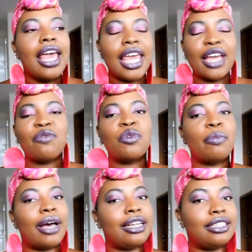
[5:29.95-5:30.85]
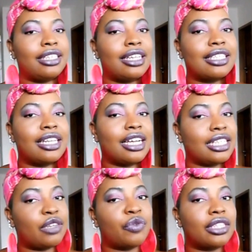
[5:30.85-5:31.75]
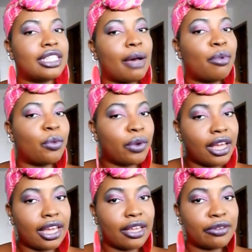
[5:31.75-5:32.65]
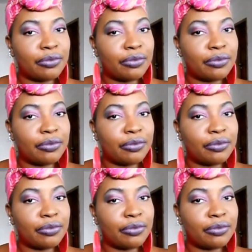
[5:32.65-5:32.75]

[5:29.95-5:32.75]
Everybody does it a different type of way.